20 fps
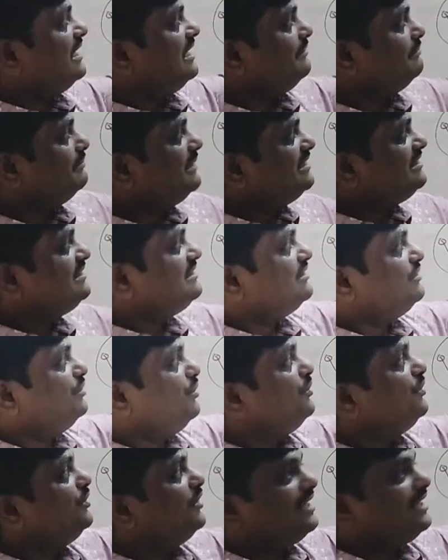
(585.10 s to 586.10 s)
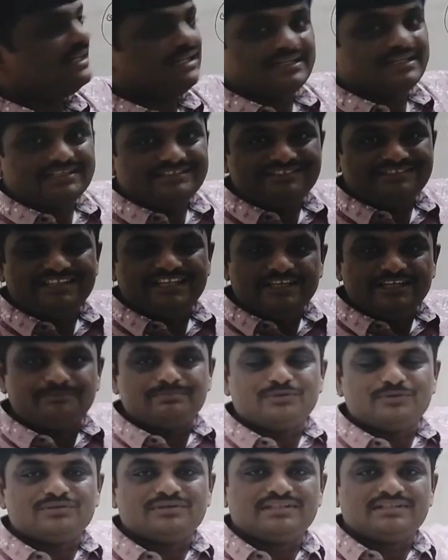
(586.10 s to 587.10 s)
current, means though you are increasing the
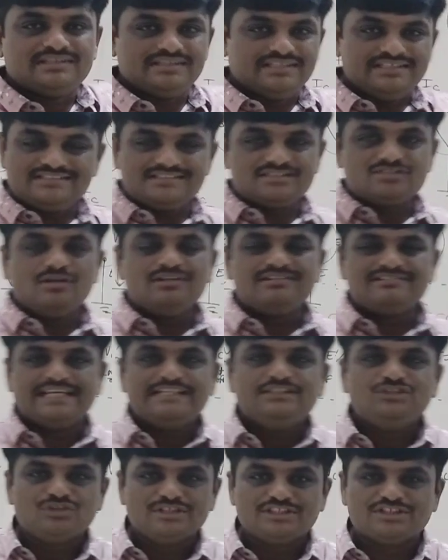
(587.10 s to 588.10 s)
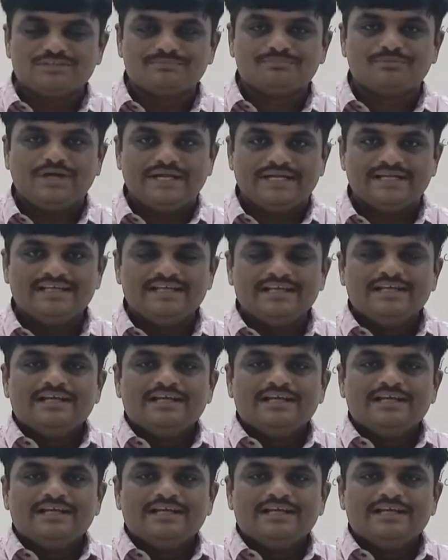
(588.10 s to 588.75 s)
input. This is called saturation point.